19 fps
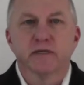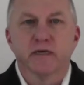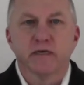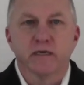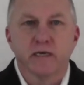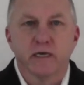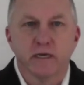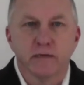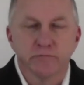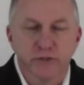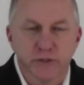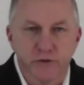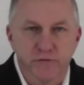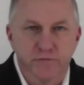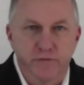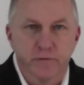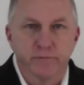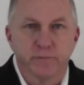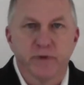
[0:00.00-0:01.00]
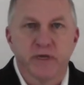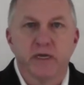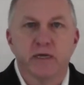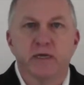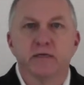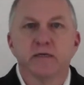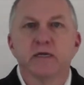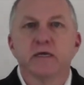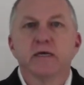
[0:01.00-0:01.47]
that keeps you from
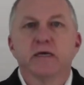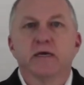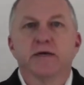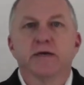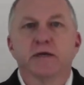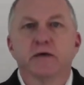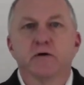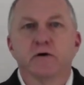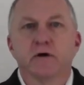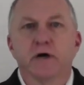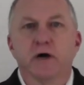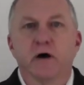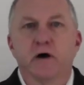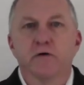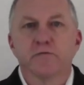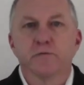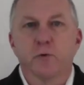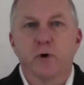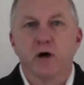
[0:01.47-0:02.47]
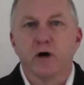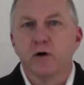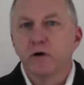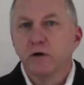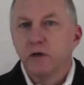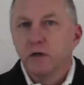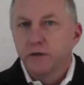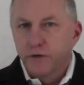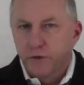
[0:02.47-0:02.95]
being in ill health,
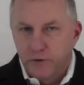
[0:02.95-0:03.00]
well,